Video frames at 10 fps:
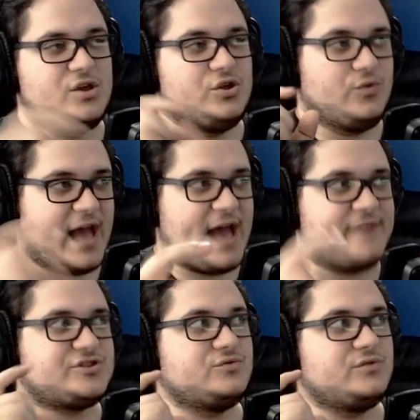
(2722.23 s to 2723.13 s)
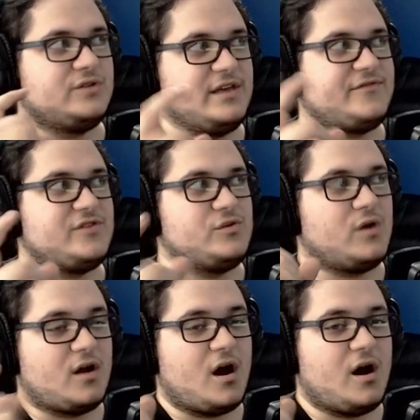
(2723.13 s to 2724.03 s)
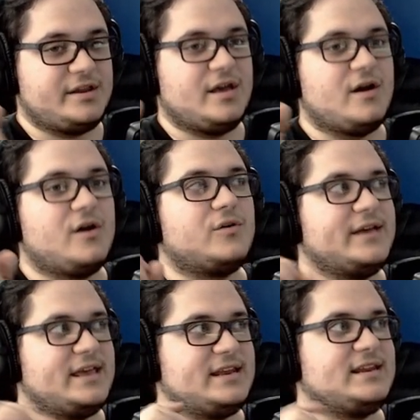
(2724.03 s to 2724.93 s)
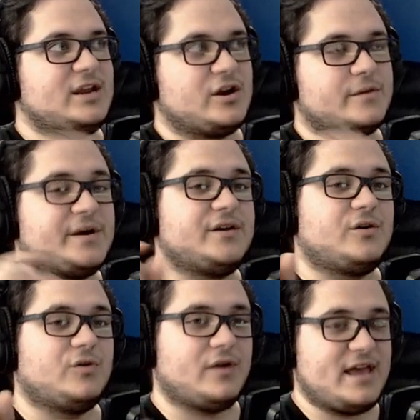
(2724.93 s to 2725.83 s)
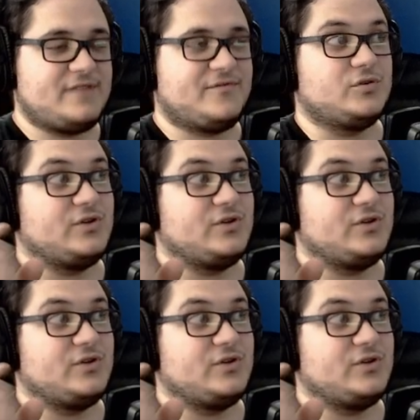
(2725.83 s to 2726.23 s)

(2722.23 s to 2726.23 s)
You have to, if you want audio in an earbud or a headphone,